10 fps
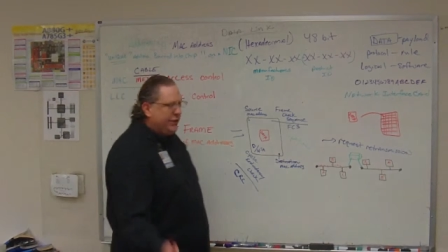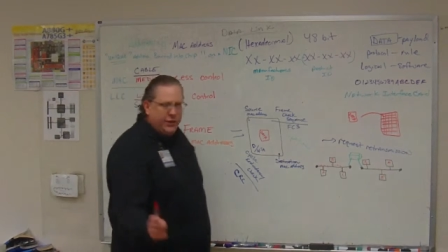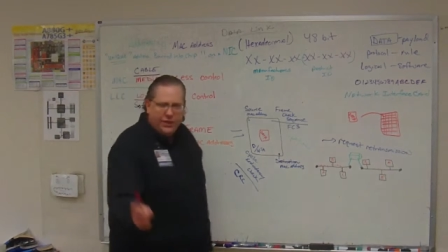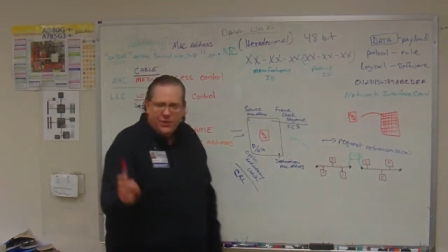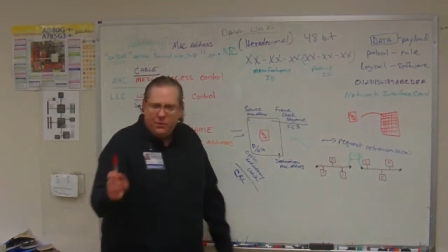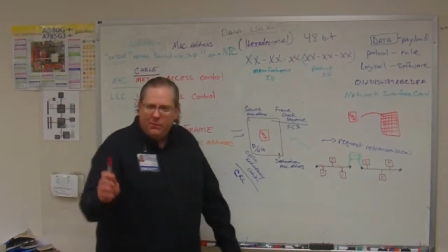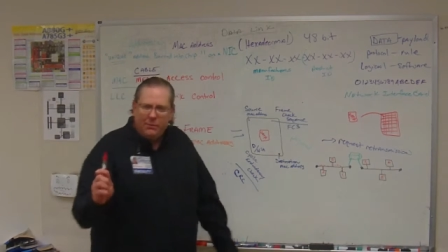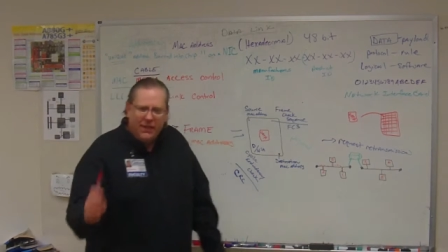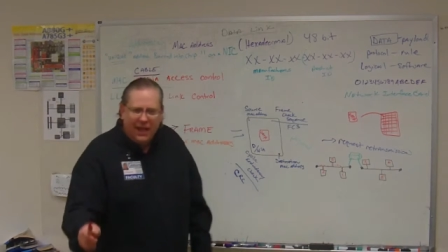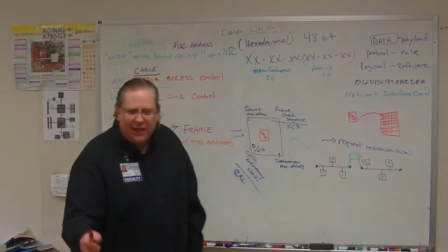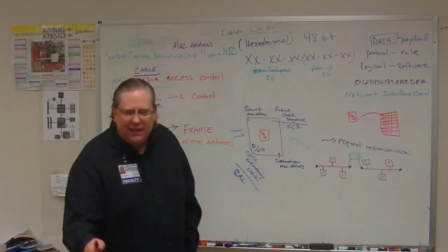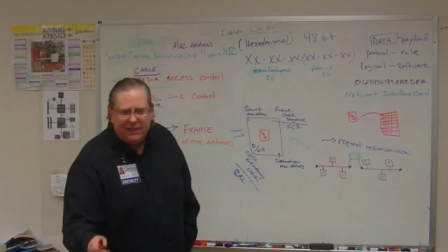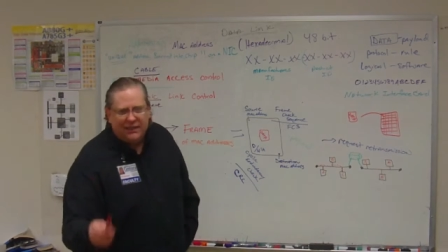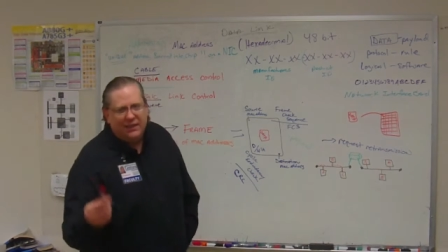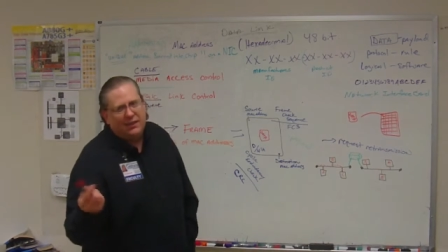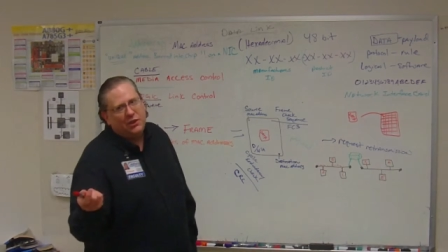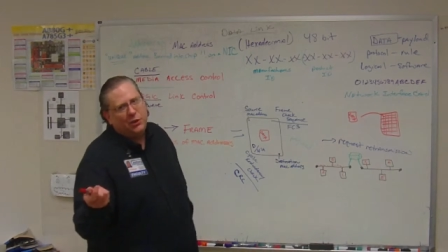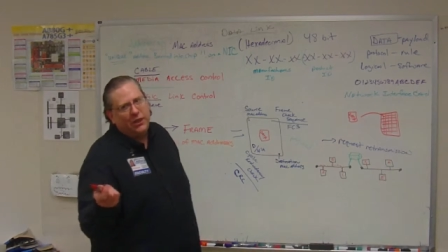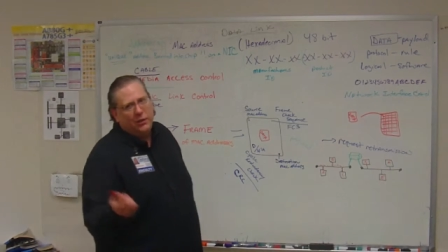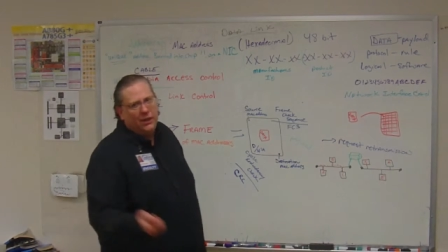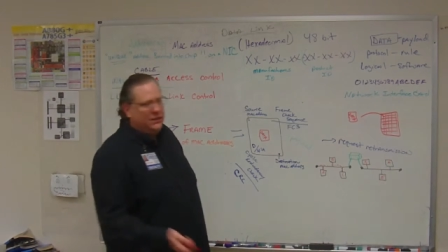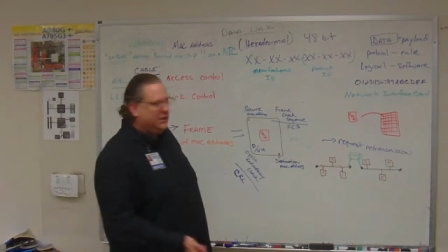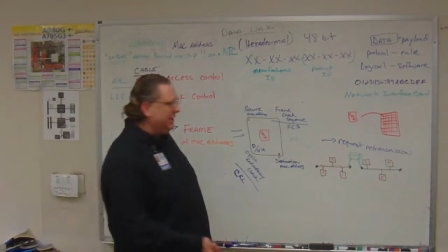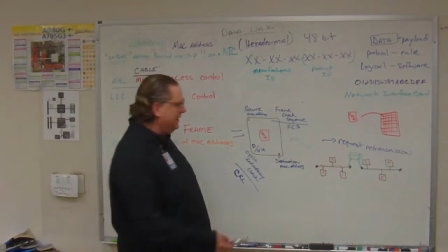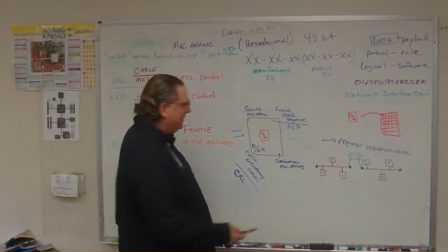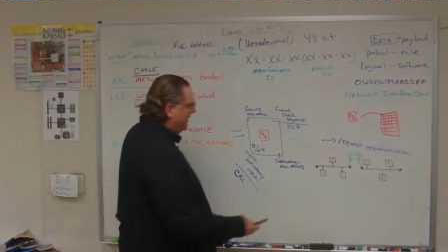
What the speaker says: and you need to remember that because there's a trick question that they'll